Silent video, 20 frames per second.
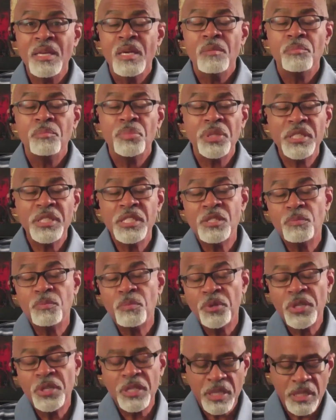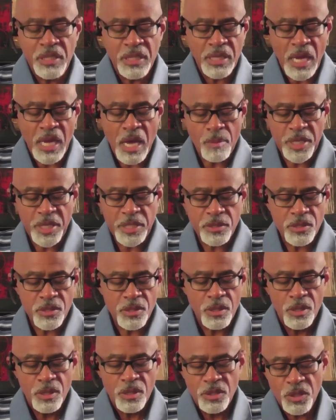please put it in the comments.
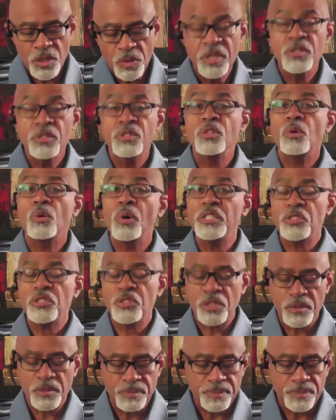So here's the question.